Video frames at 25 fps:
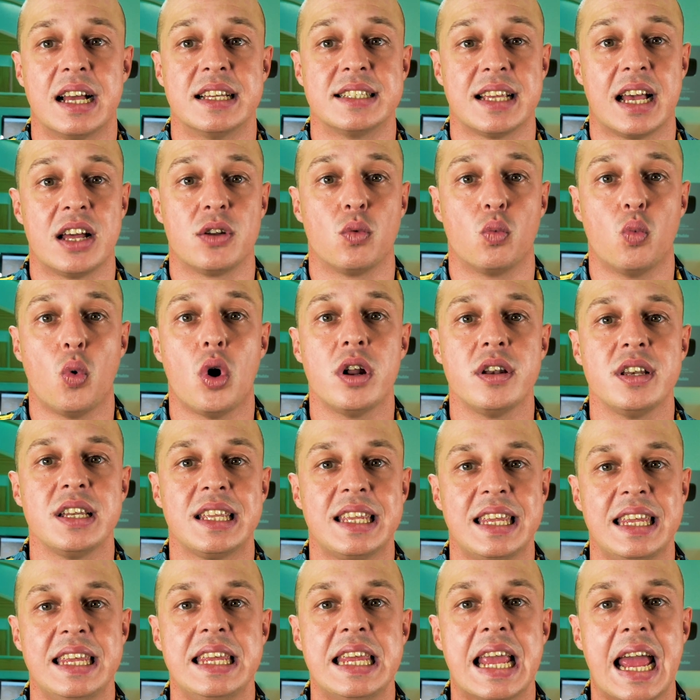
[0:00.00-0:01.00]
has had one
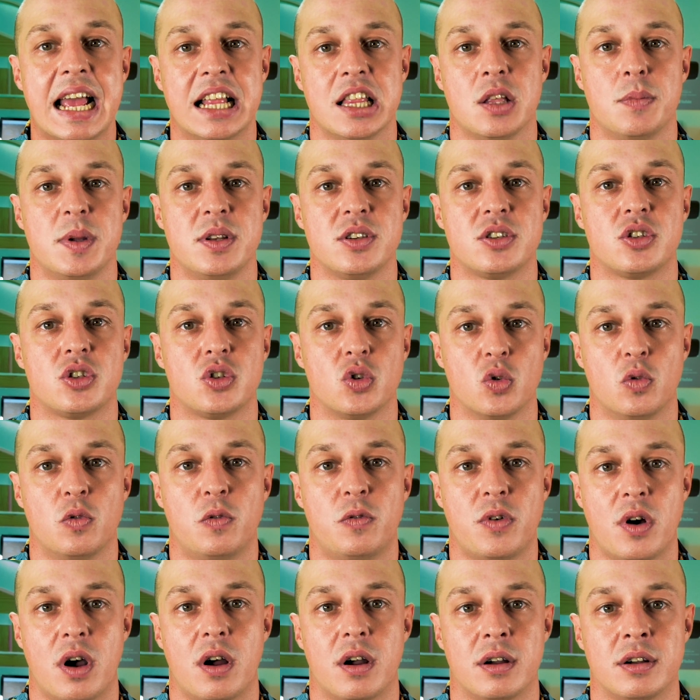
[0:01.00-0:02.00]
key element so
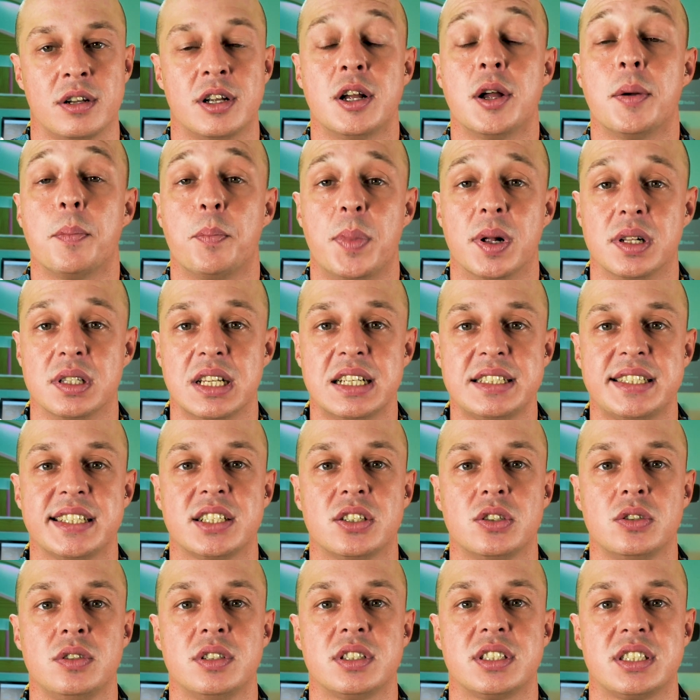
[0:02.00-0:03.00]
far:
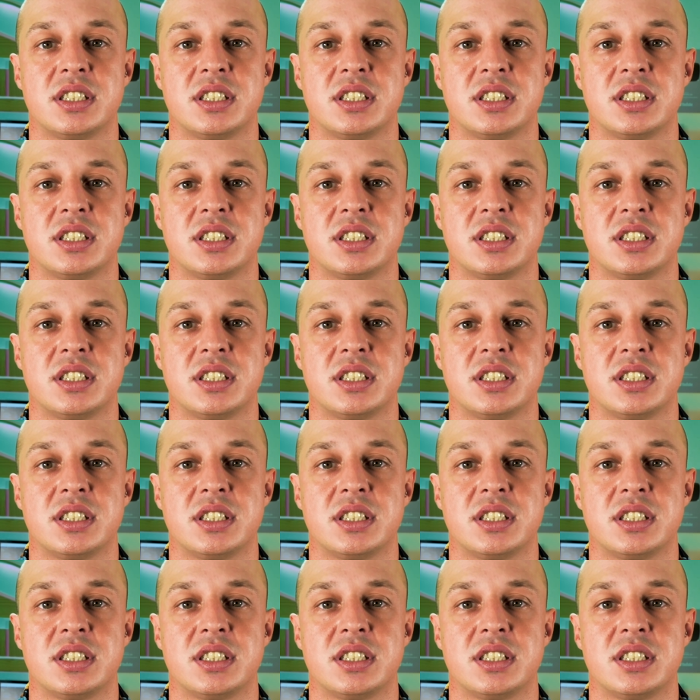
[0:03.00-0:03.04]
political